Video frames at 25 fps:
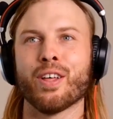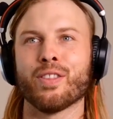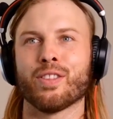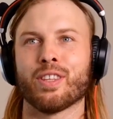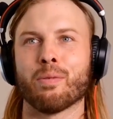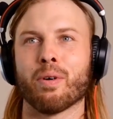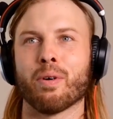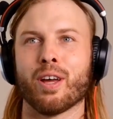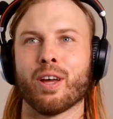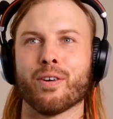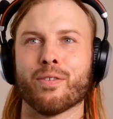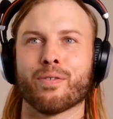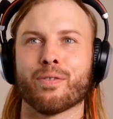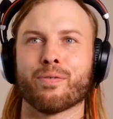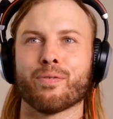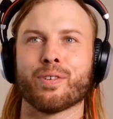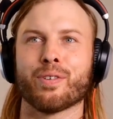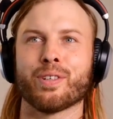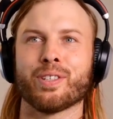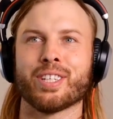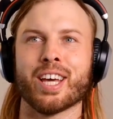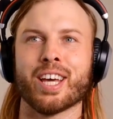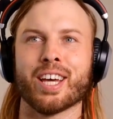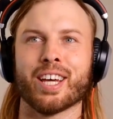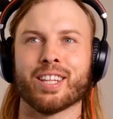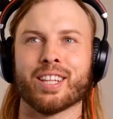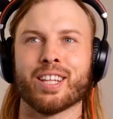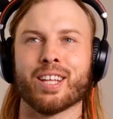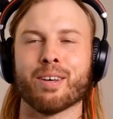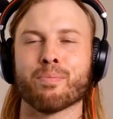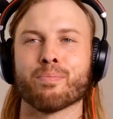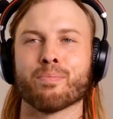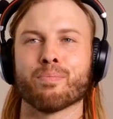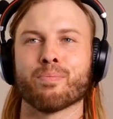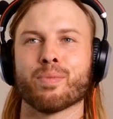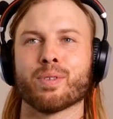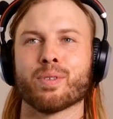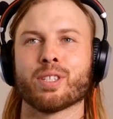They may have taken
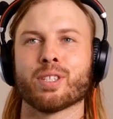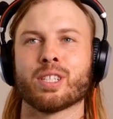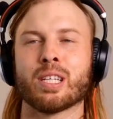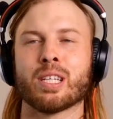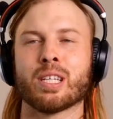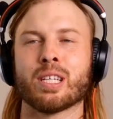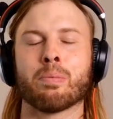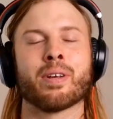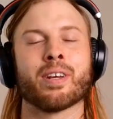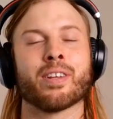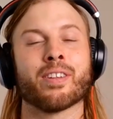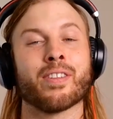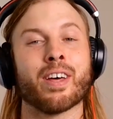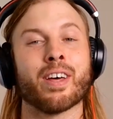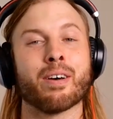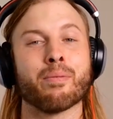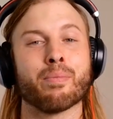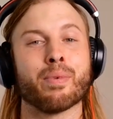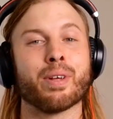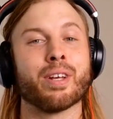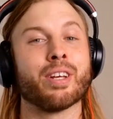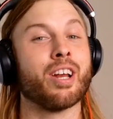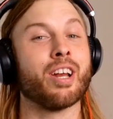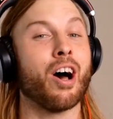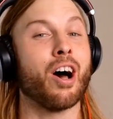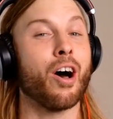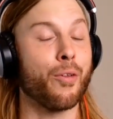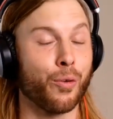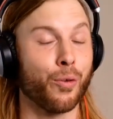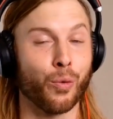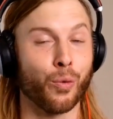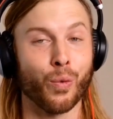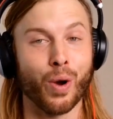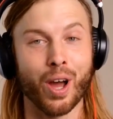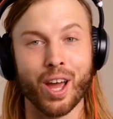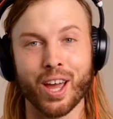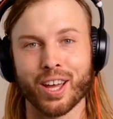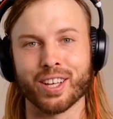them, supplemented them in other
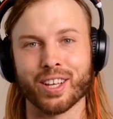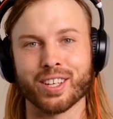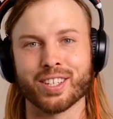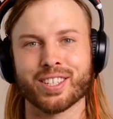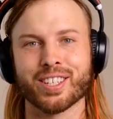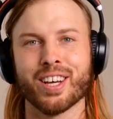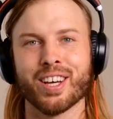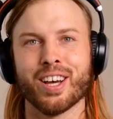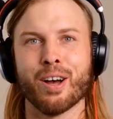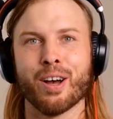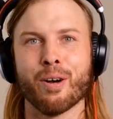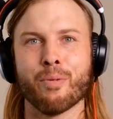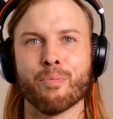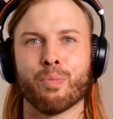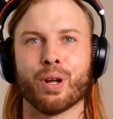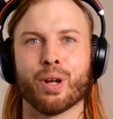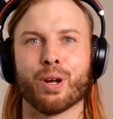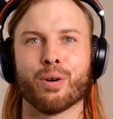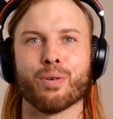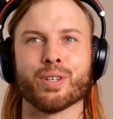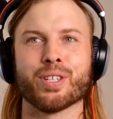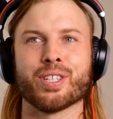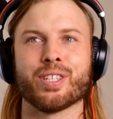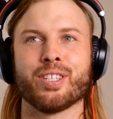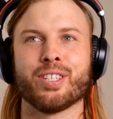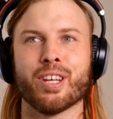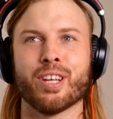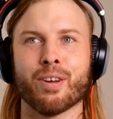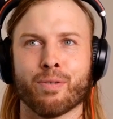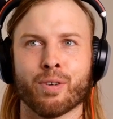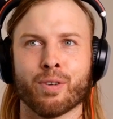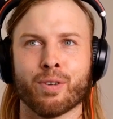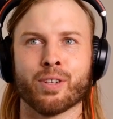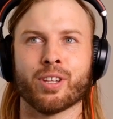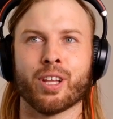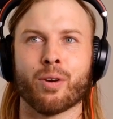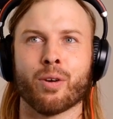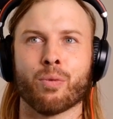ways, but it was
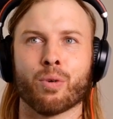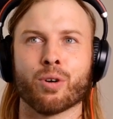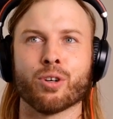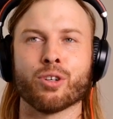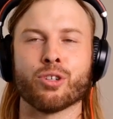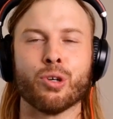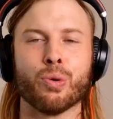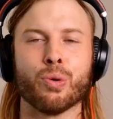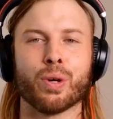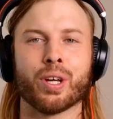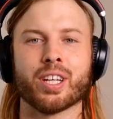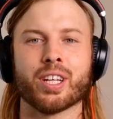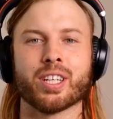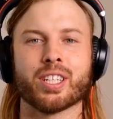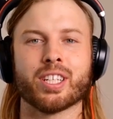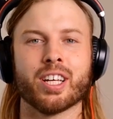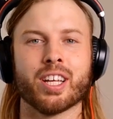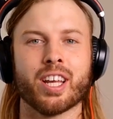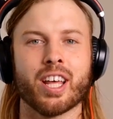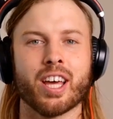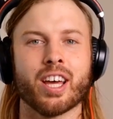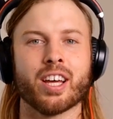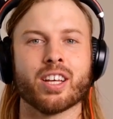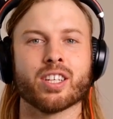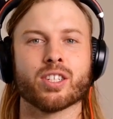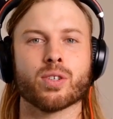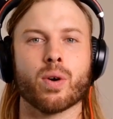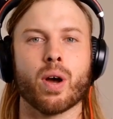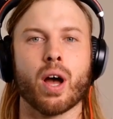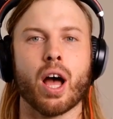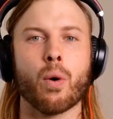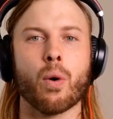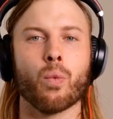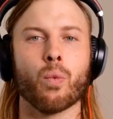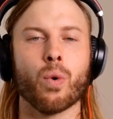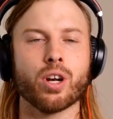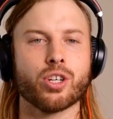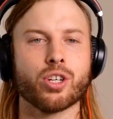different than we're doing it today. So
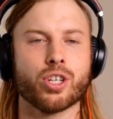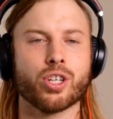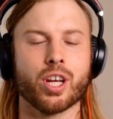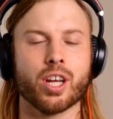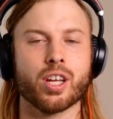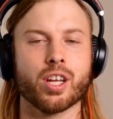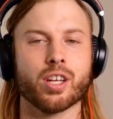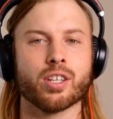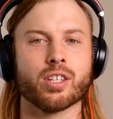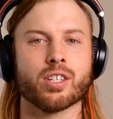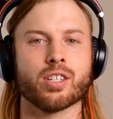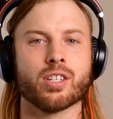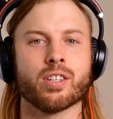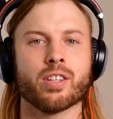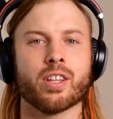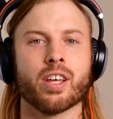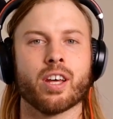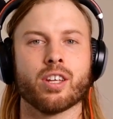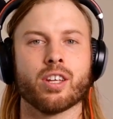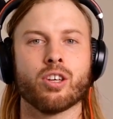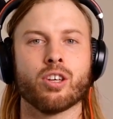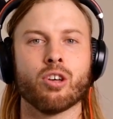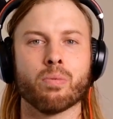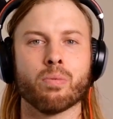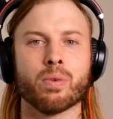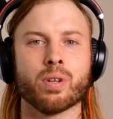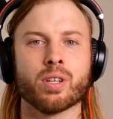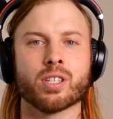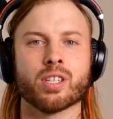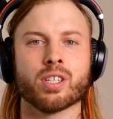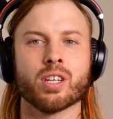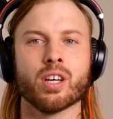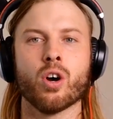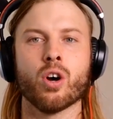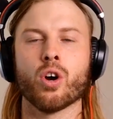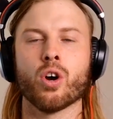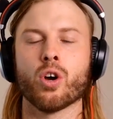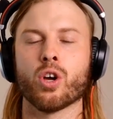what changed that humans
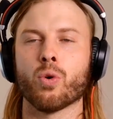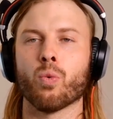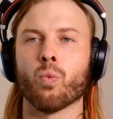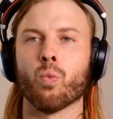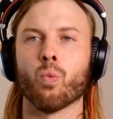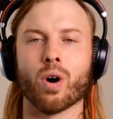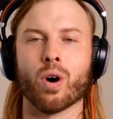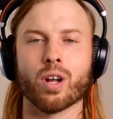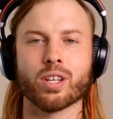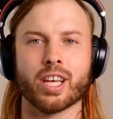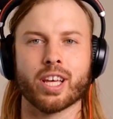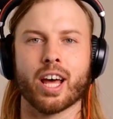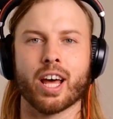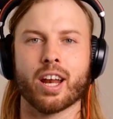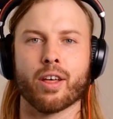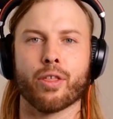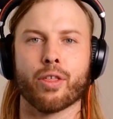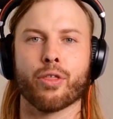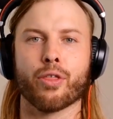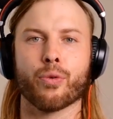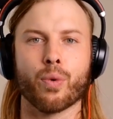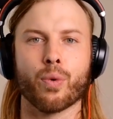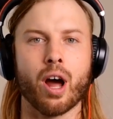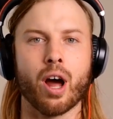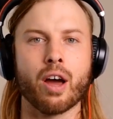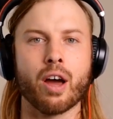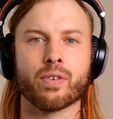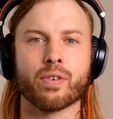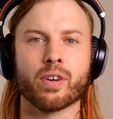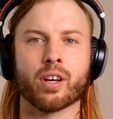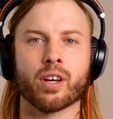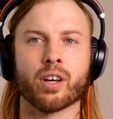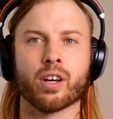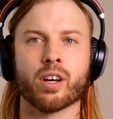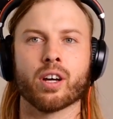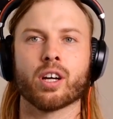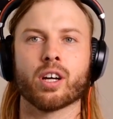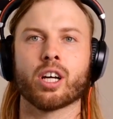once had a
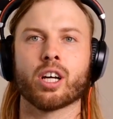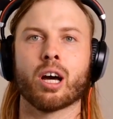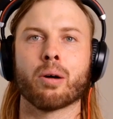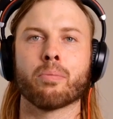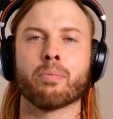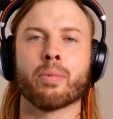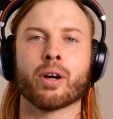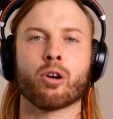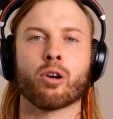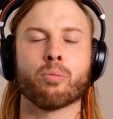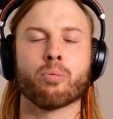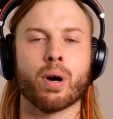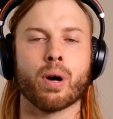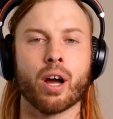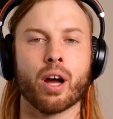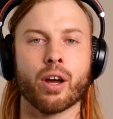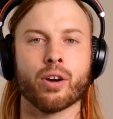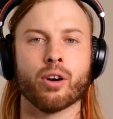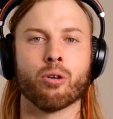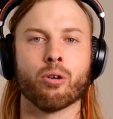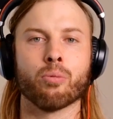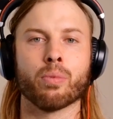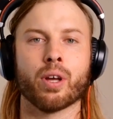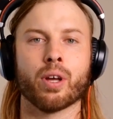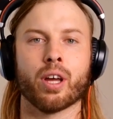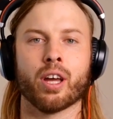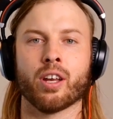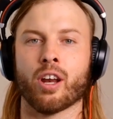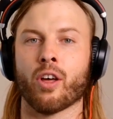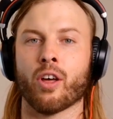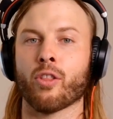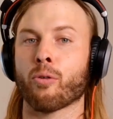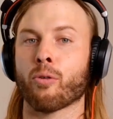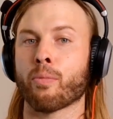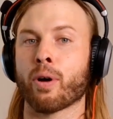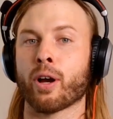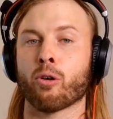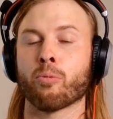thriving gut microbiome and
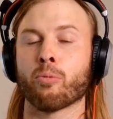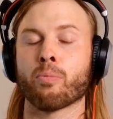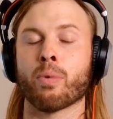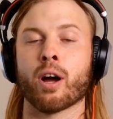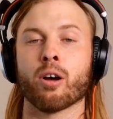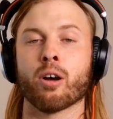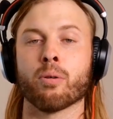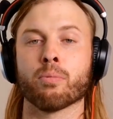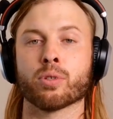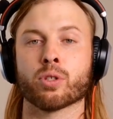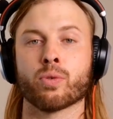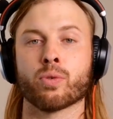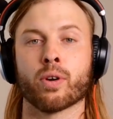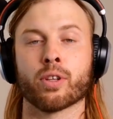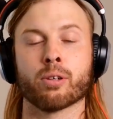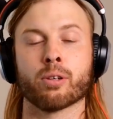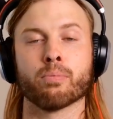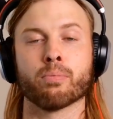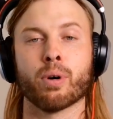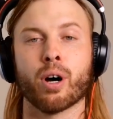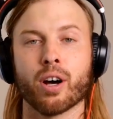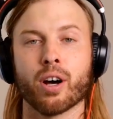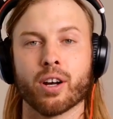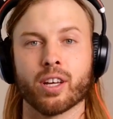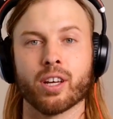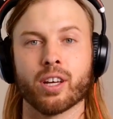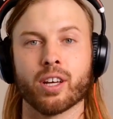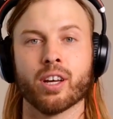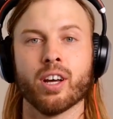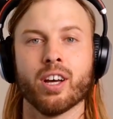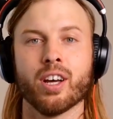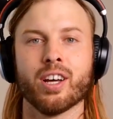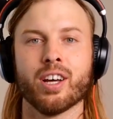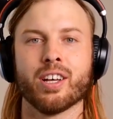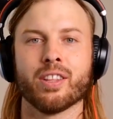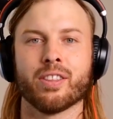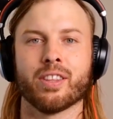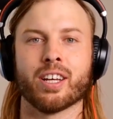other microbiomes throughout the body
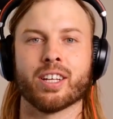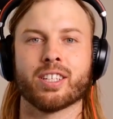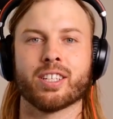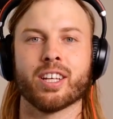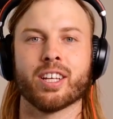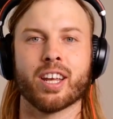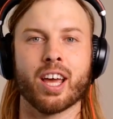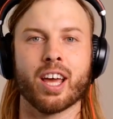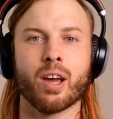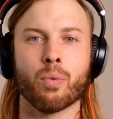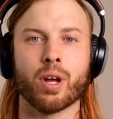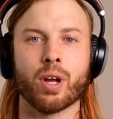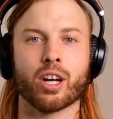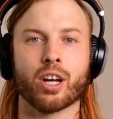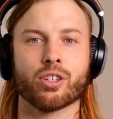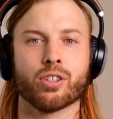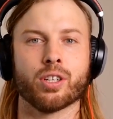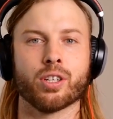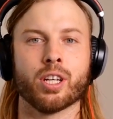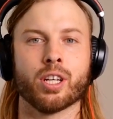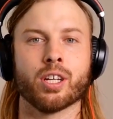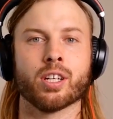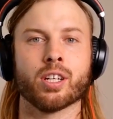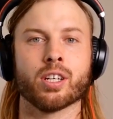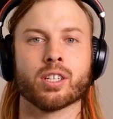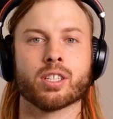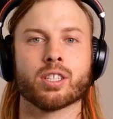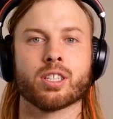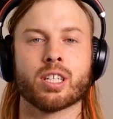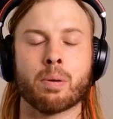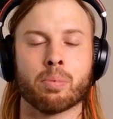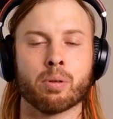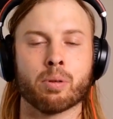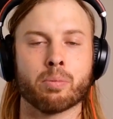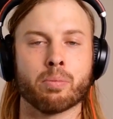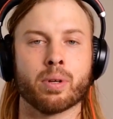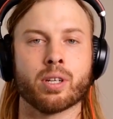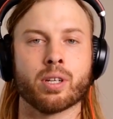that today we actually need a
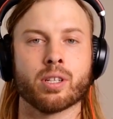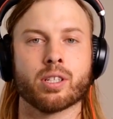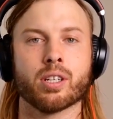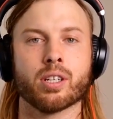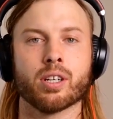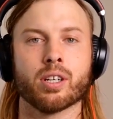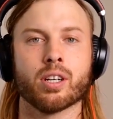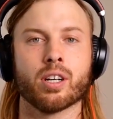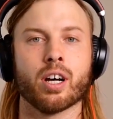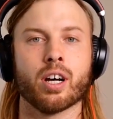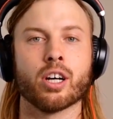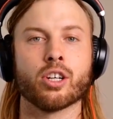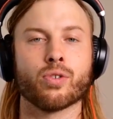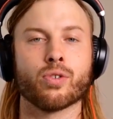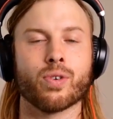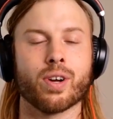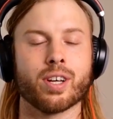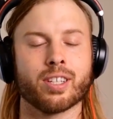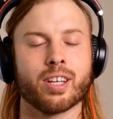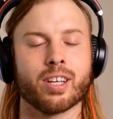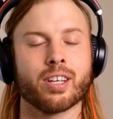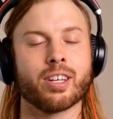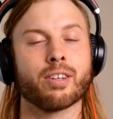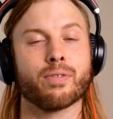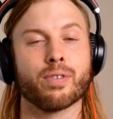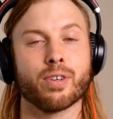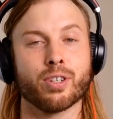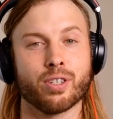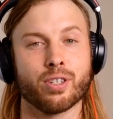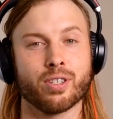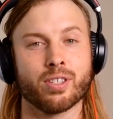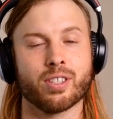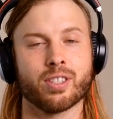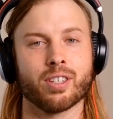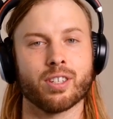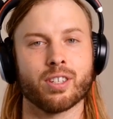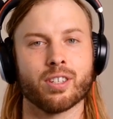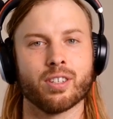supplement to address that
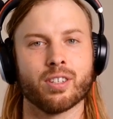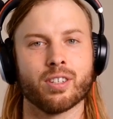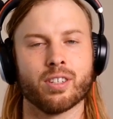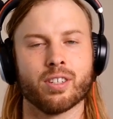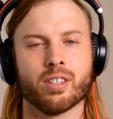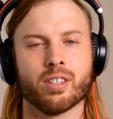deficiency?